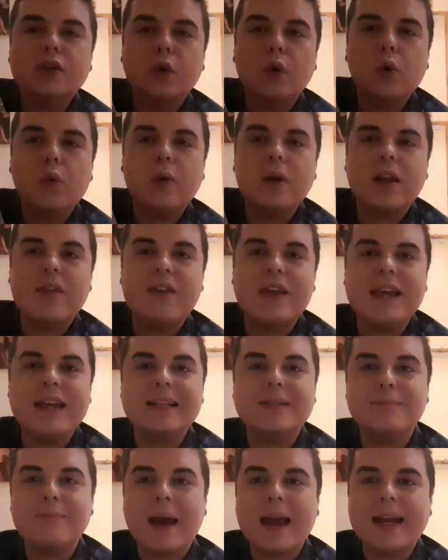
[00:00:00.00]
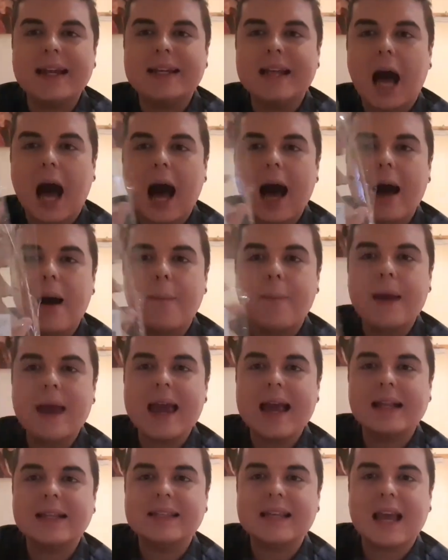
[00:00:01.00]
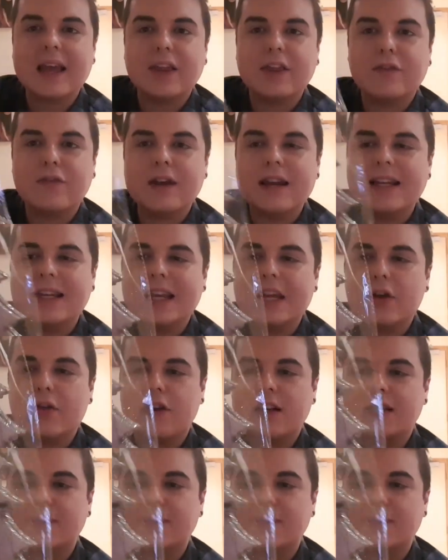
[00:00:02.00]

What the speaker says: saw one of these made up. It's a 3D